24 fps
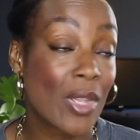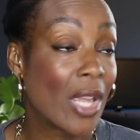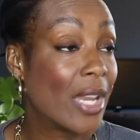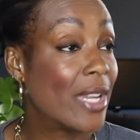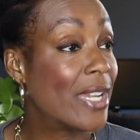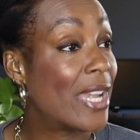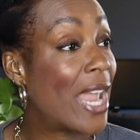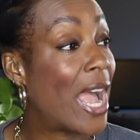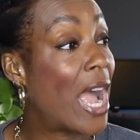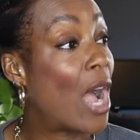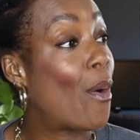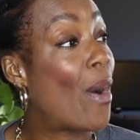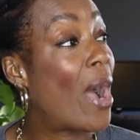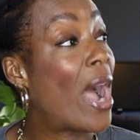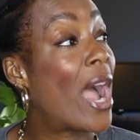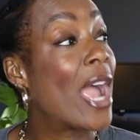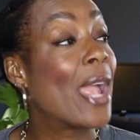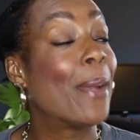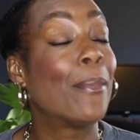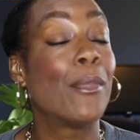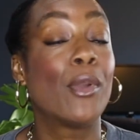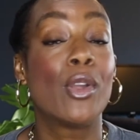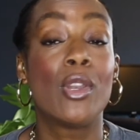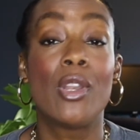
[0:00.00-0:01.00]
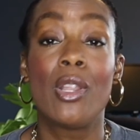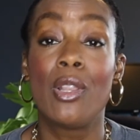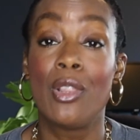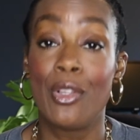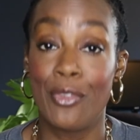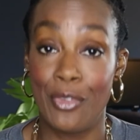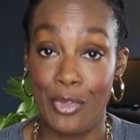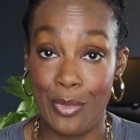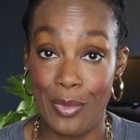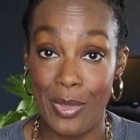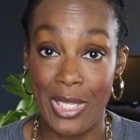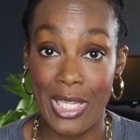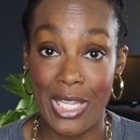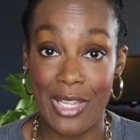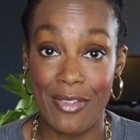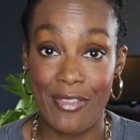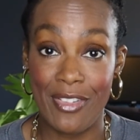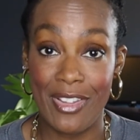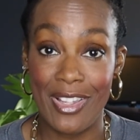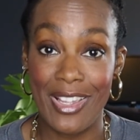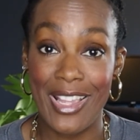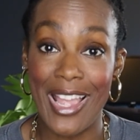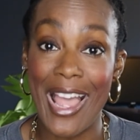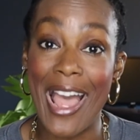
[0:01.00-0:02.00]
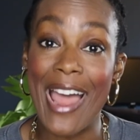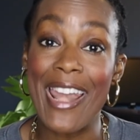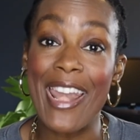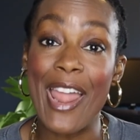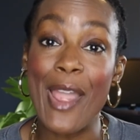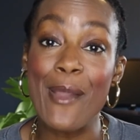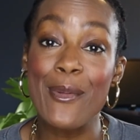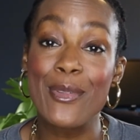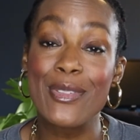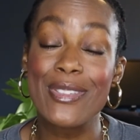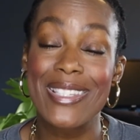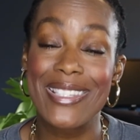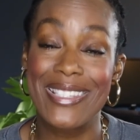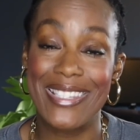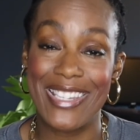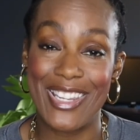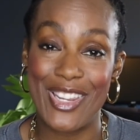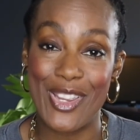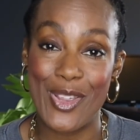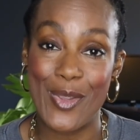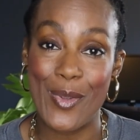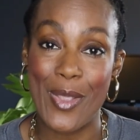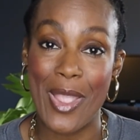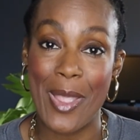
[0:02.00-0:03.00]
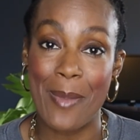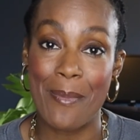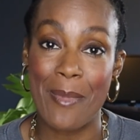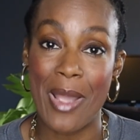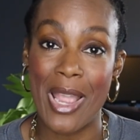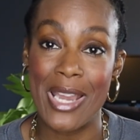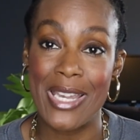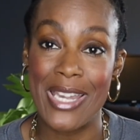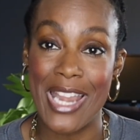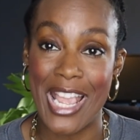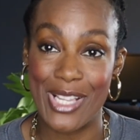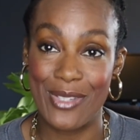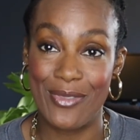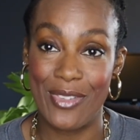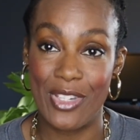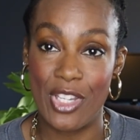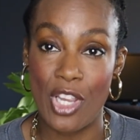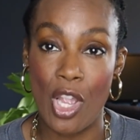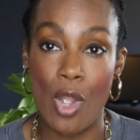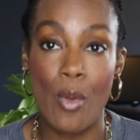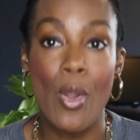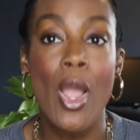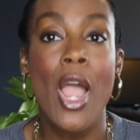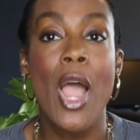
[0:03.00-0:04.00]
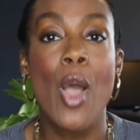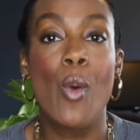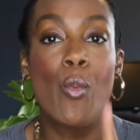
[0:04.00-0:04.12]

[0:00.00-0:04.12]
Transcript: Now, I am going to love you and leave you, and I will see you in my next video.